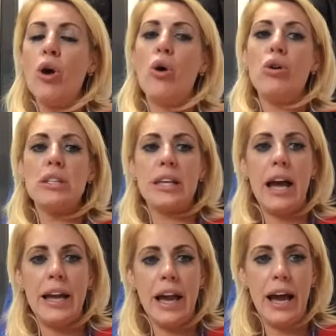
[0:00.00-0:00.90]
or is it
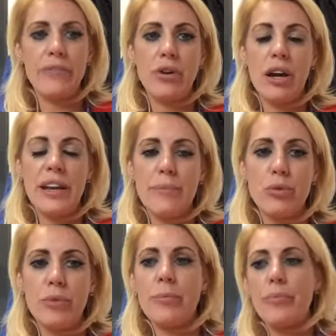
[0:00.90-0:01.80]
I have an
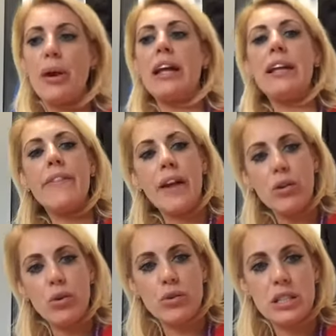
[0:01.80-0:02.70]
abnormal brain and that
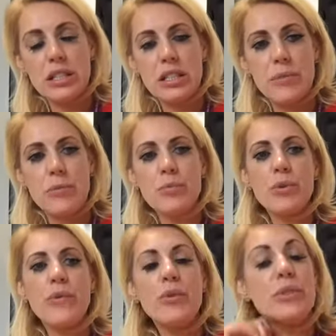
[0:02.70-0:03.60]
causes the symptoms
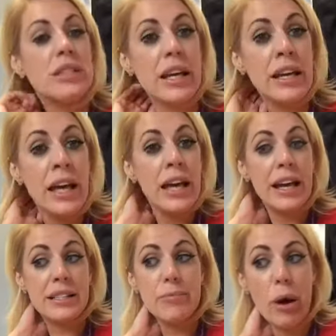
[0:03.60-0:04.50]
of OCD?
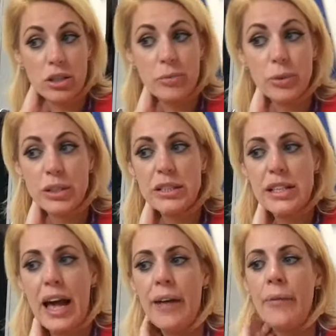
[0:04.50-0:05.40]
It's impossible to
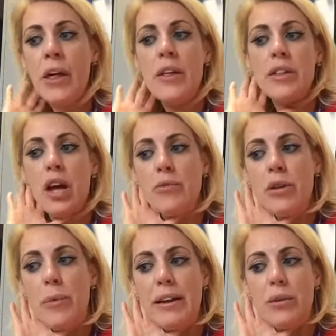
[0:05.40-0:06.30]
tell. The only
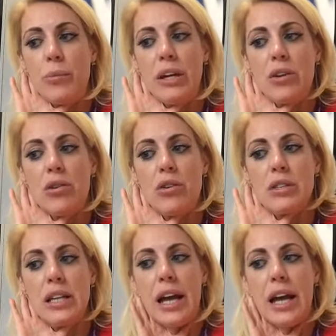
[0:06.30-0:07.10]
way that we could